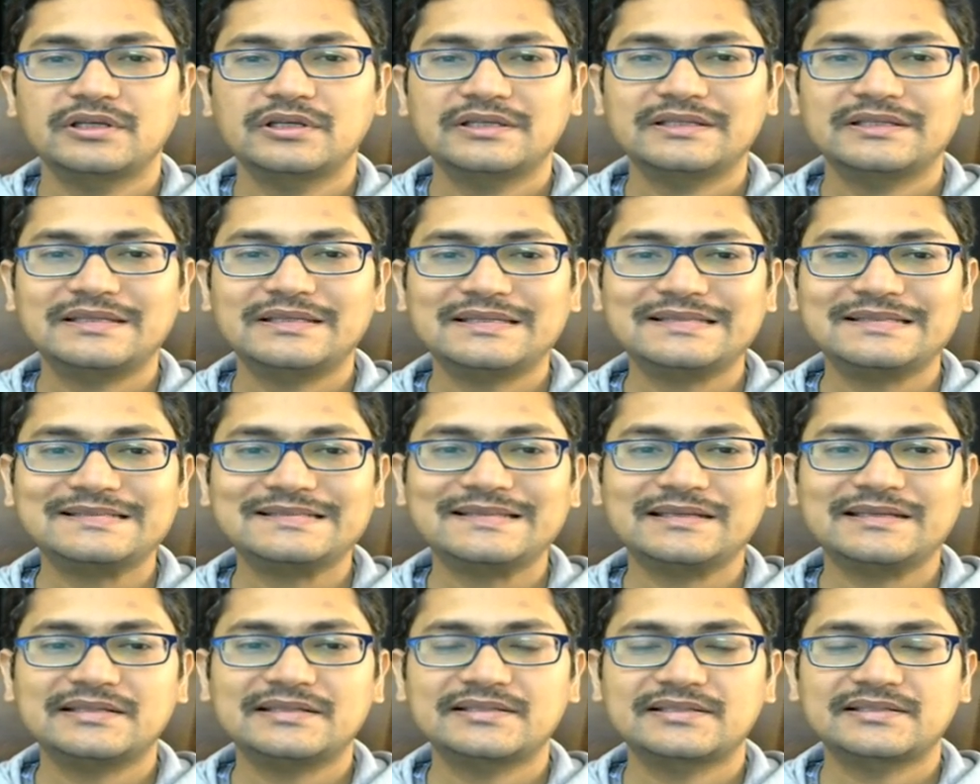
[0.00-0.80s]

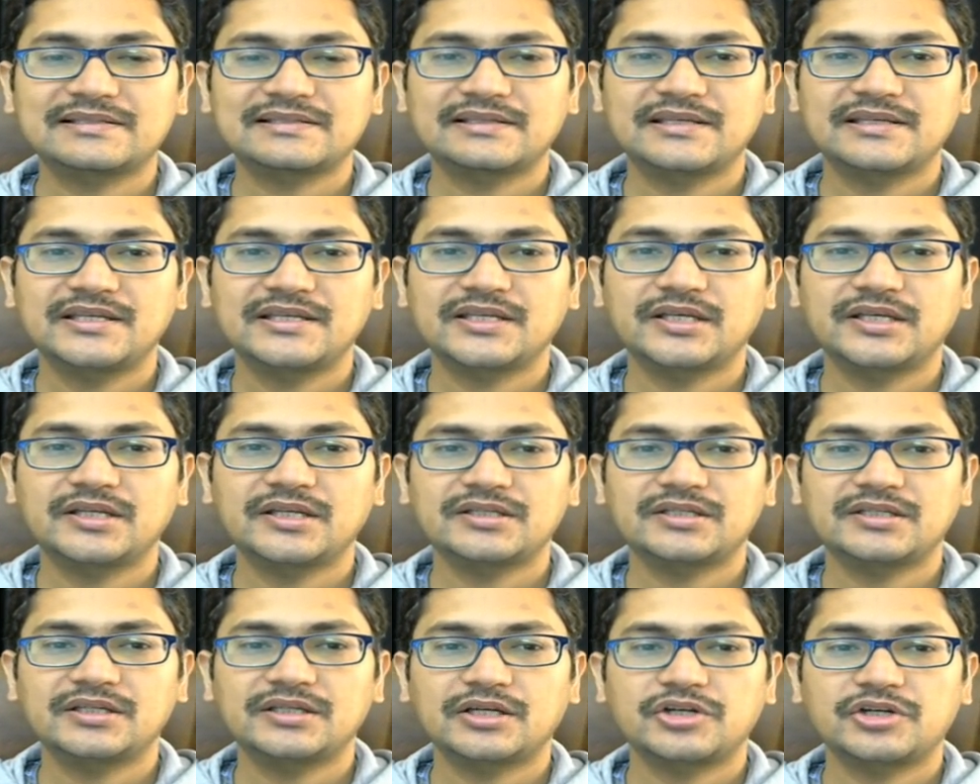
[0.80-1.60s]
e6,
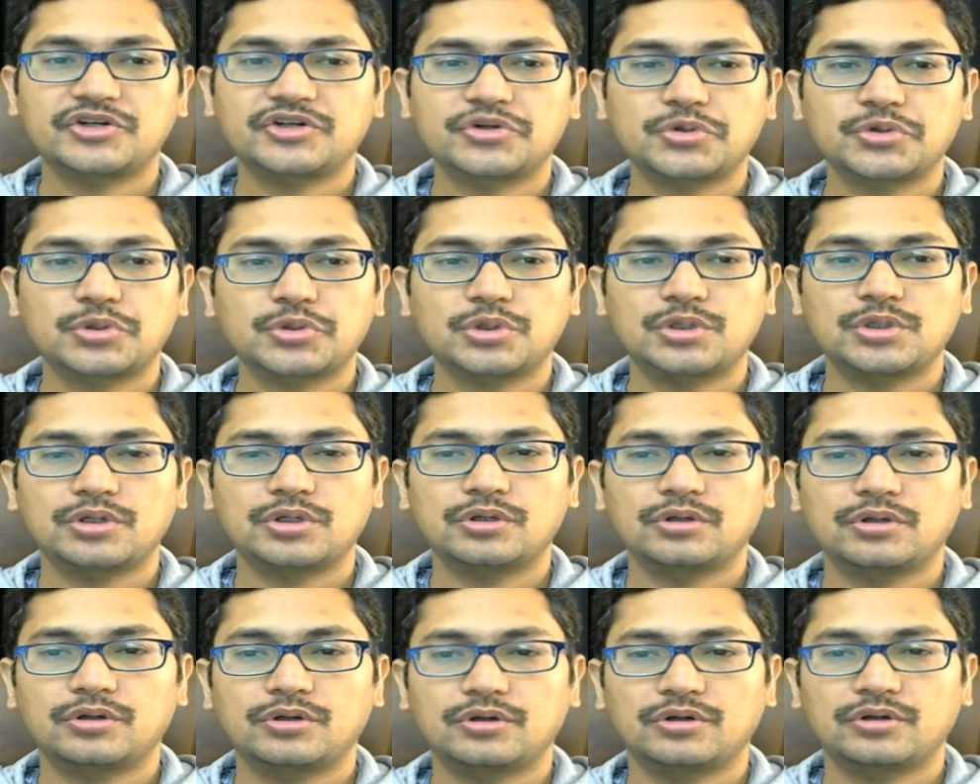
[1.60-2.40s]
increasing control
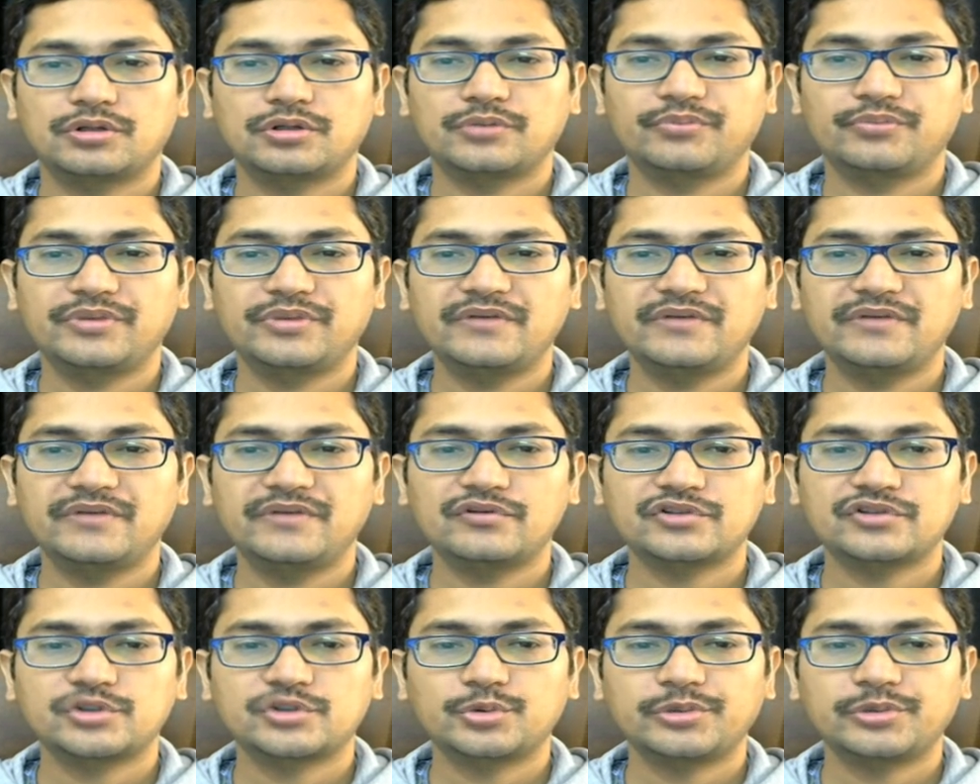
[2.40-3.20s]
on the
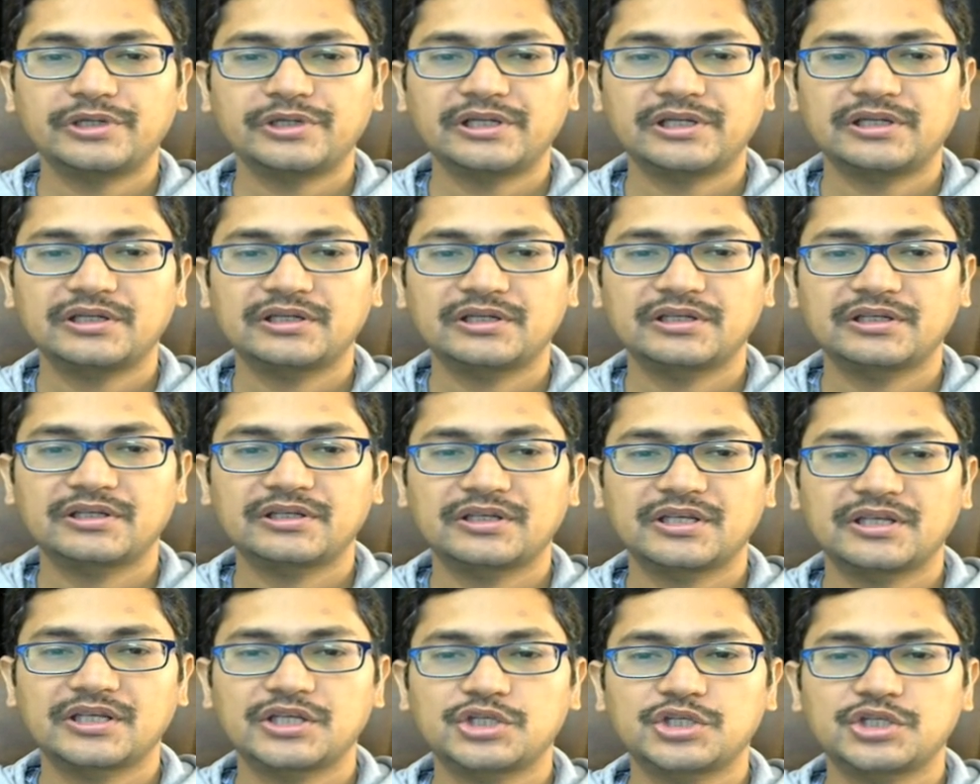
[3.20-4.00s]
b4 square,
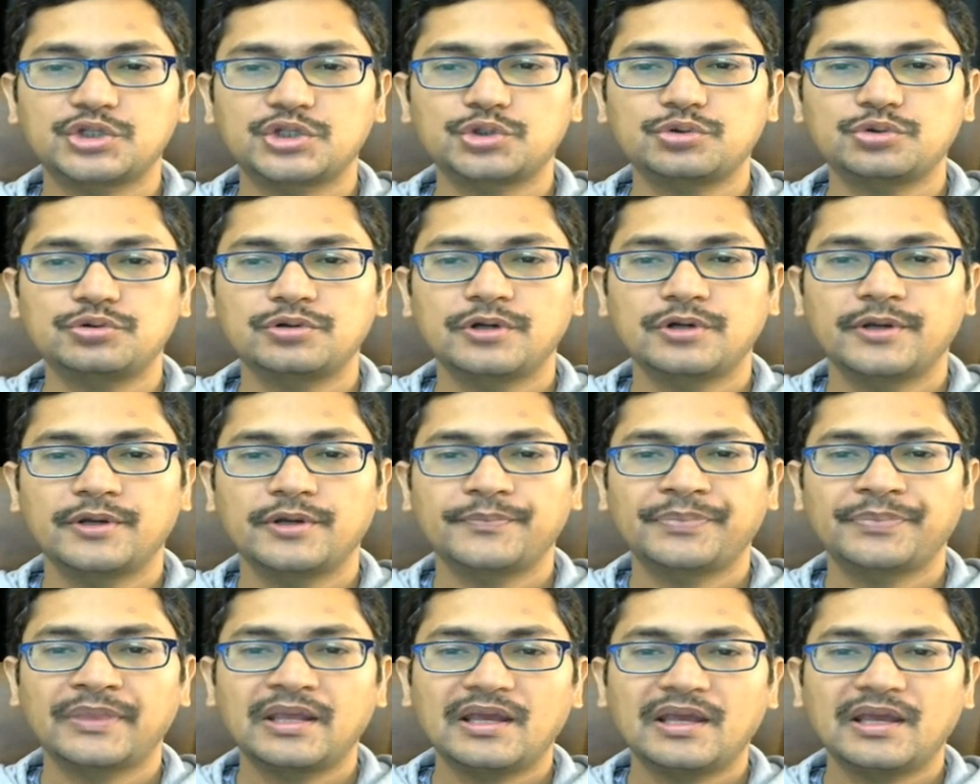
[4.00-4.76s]
king e2,